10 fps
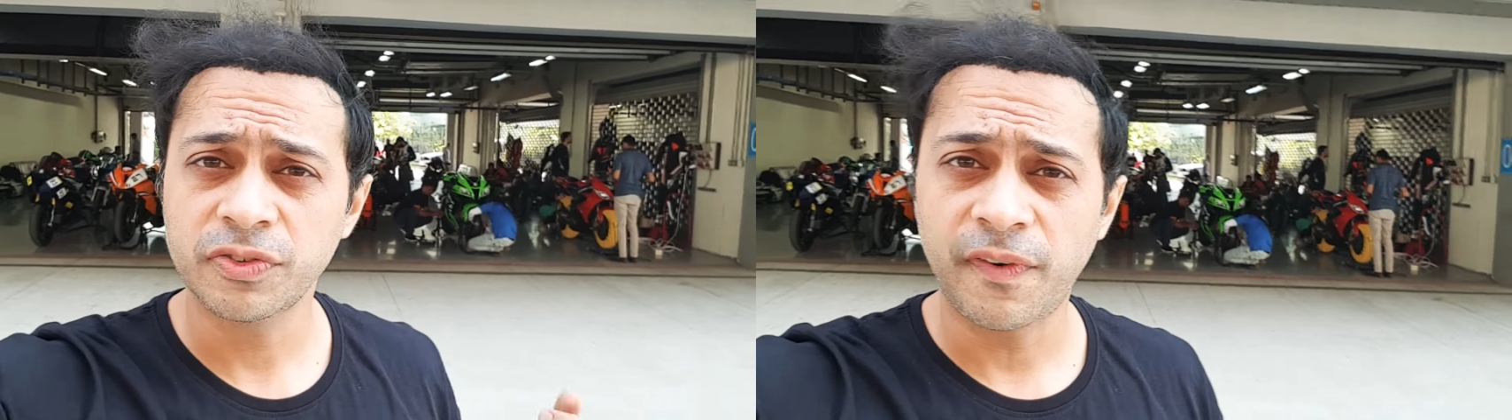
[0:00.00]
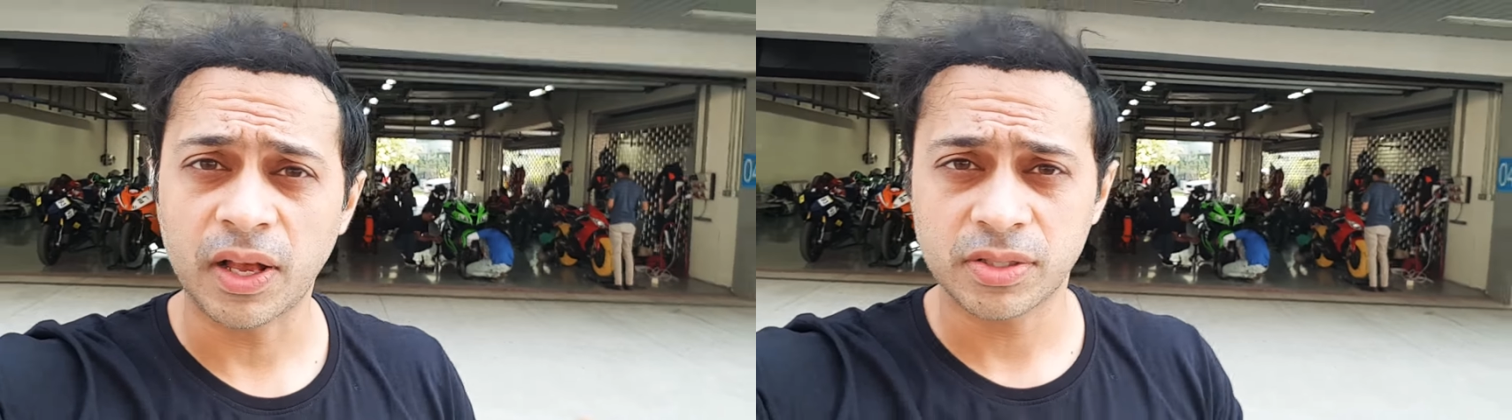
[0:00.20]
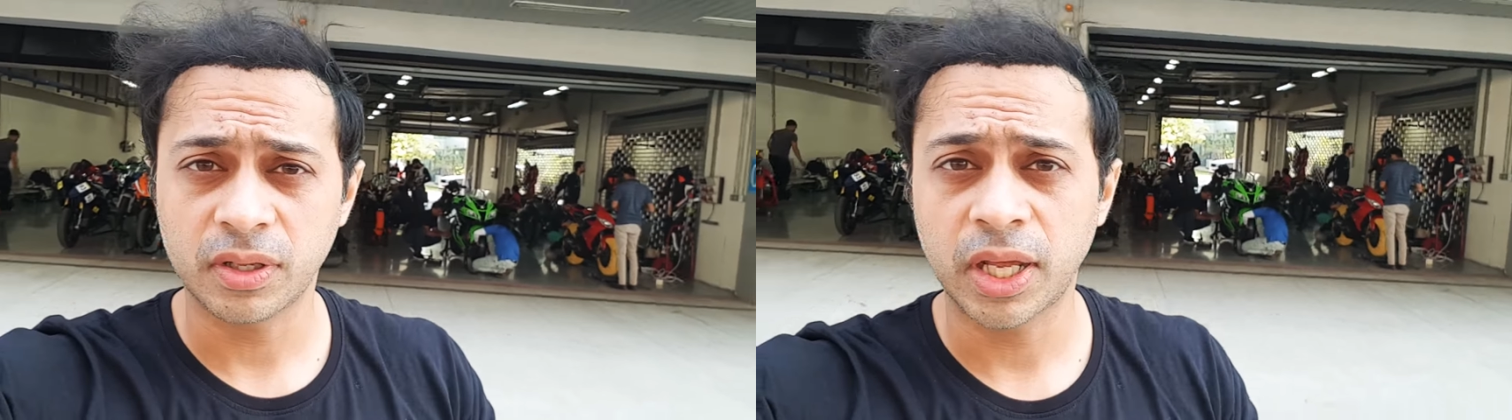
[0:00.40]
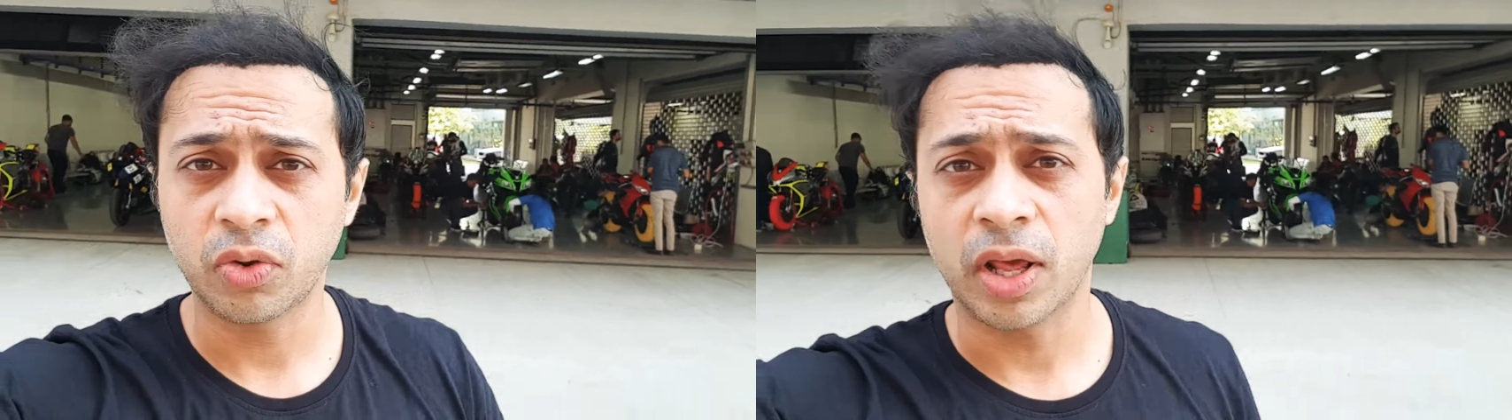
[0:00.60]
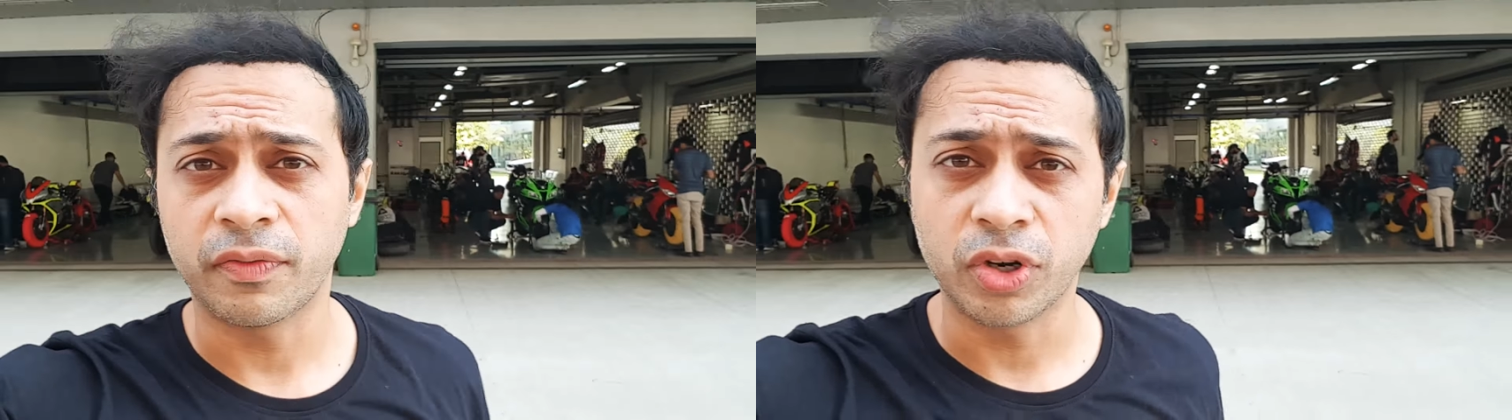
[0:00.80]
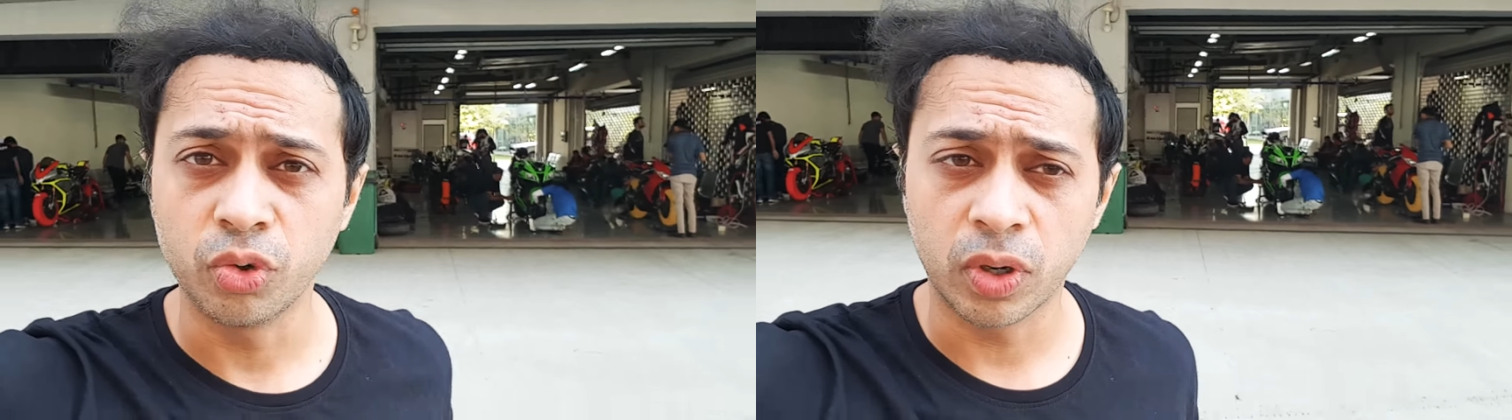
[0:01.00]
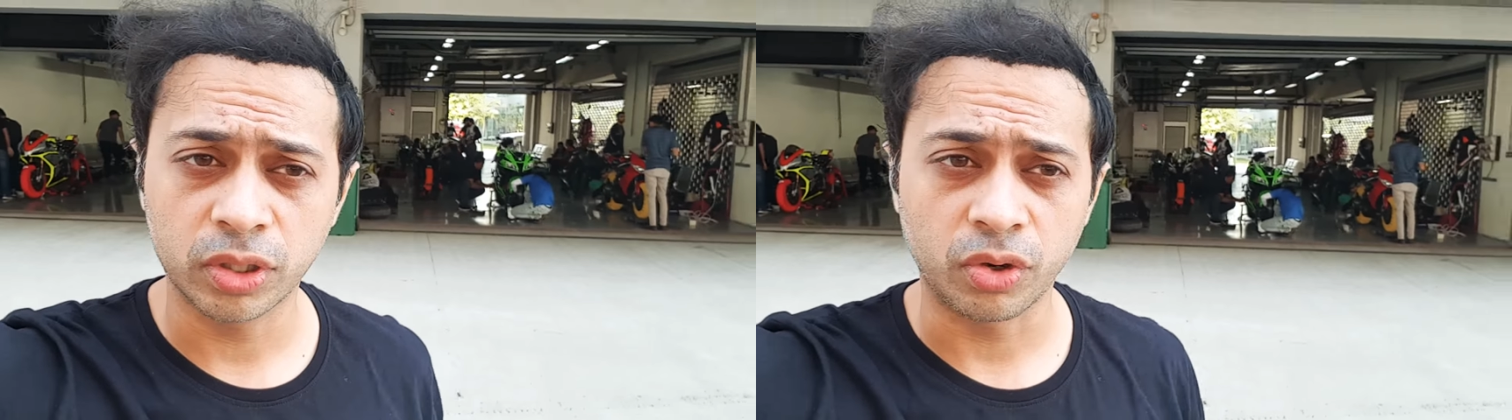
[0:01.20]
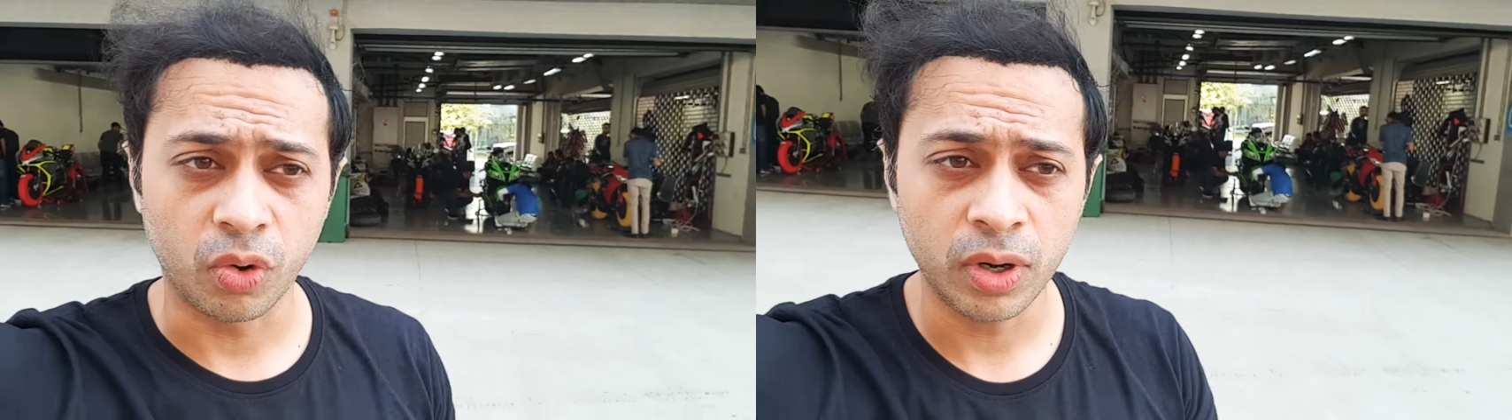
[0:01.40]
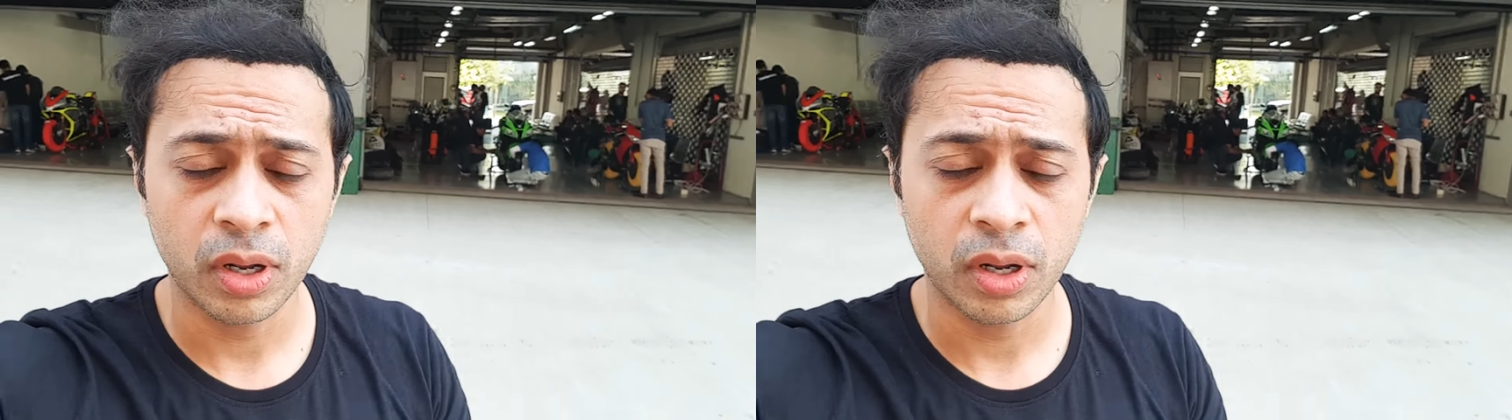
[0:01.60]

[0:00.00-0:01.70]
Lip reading: faster than you'll ever do on the road.